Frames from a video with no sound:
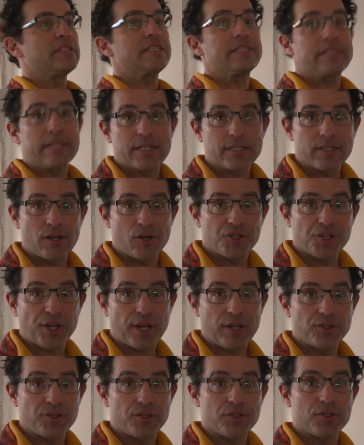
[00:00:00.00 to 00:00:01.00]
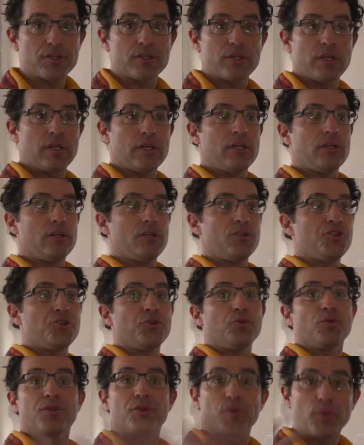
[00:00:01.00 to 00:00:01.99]
6 air changes
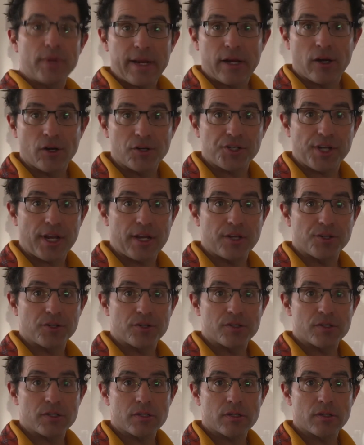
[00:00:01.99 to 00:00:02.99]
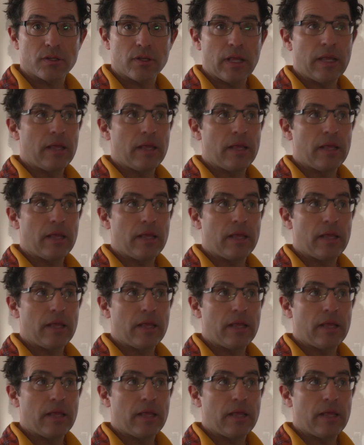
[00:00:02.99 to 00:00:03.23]
to 3 air changes,